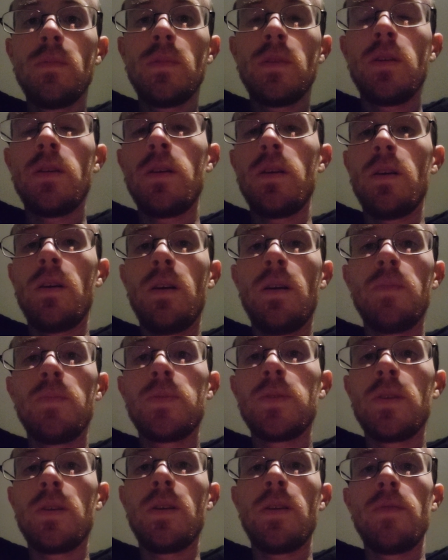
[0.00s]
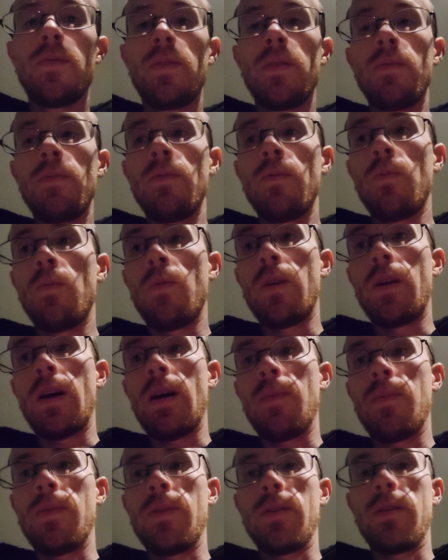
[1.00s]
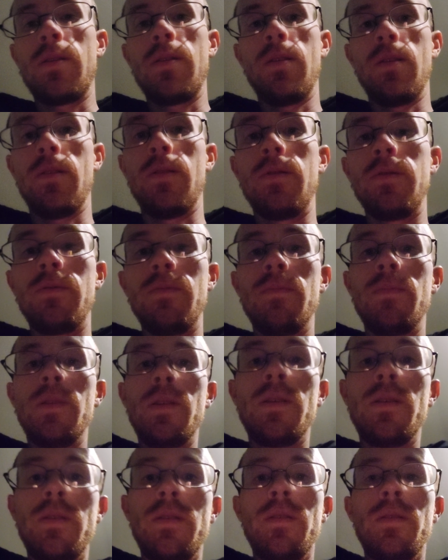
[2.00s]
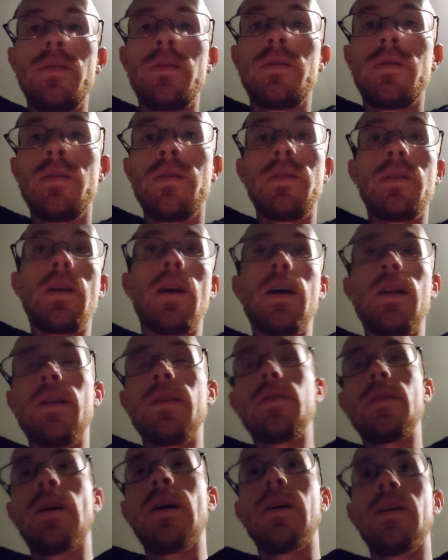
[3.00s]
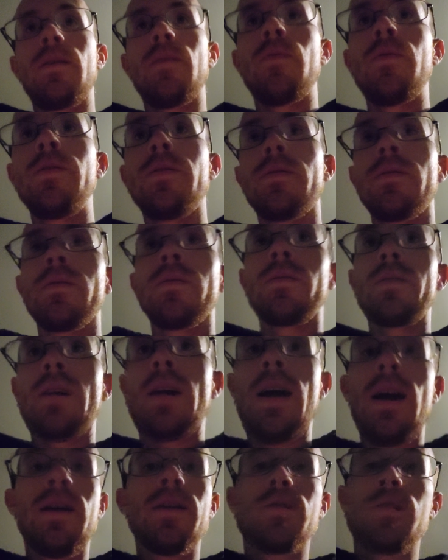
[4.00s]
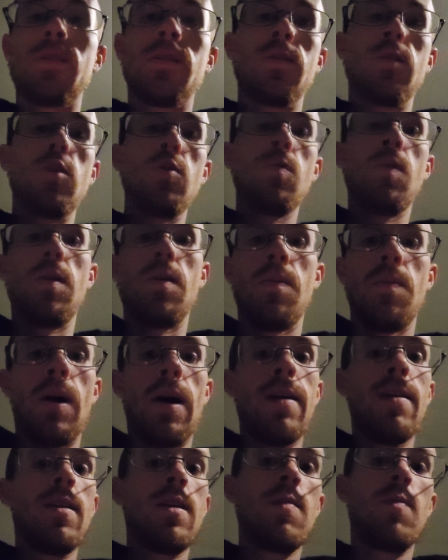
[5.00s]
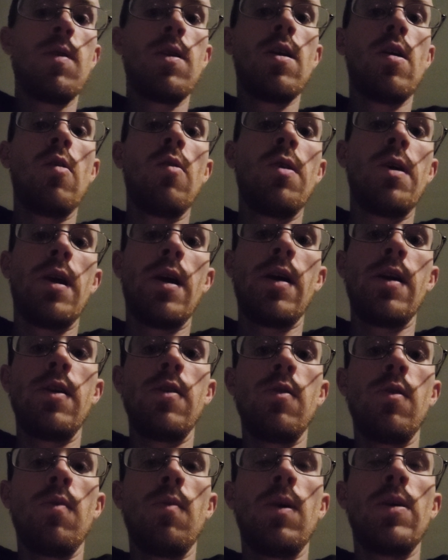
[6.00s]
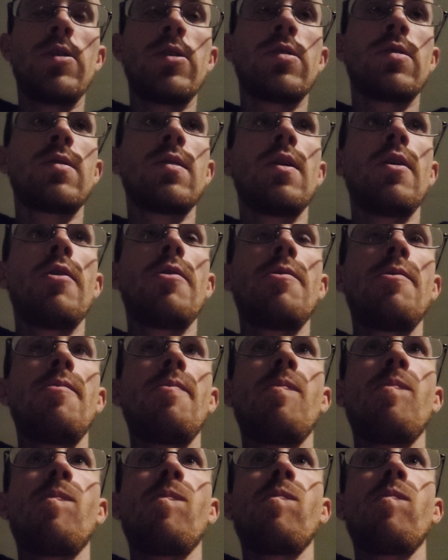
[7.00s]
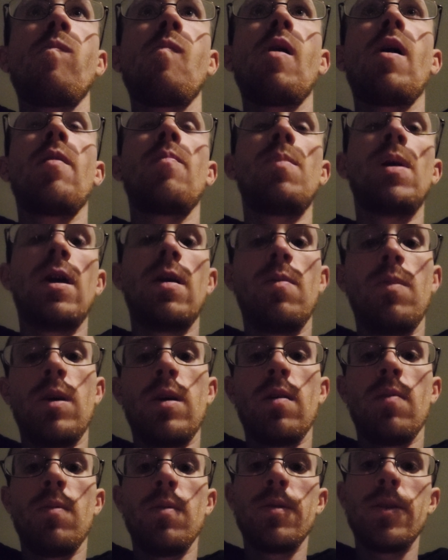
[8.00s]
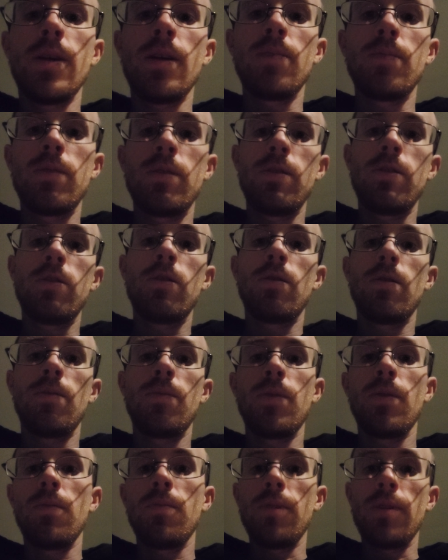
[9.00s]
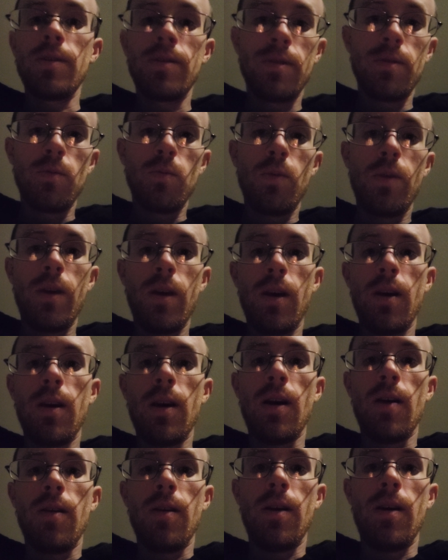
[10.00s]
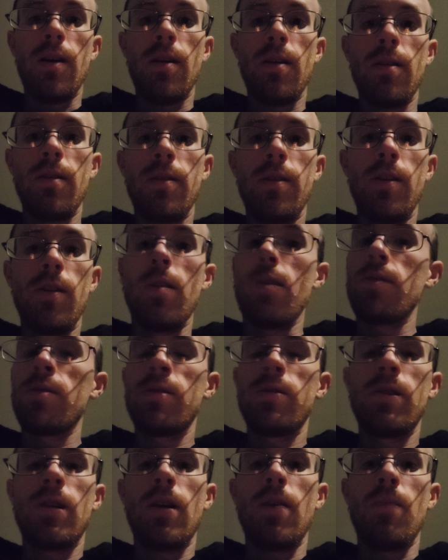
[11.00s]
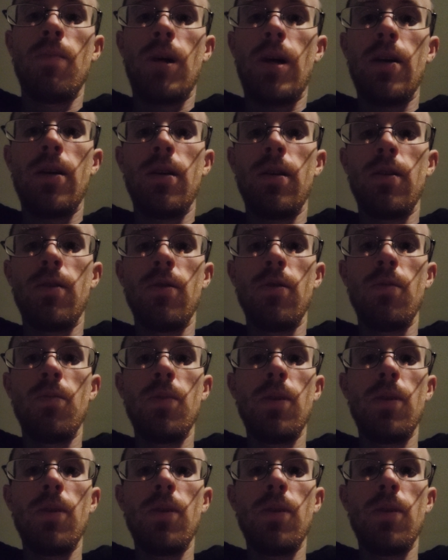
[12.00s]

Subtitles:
I'm sorry that what happened to the guy that died recently. I actually knew him. I didn't even know that I knew him. I had met him a couple of times, and he showed up to the places we hang out at, as a giant biking group.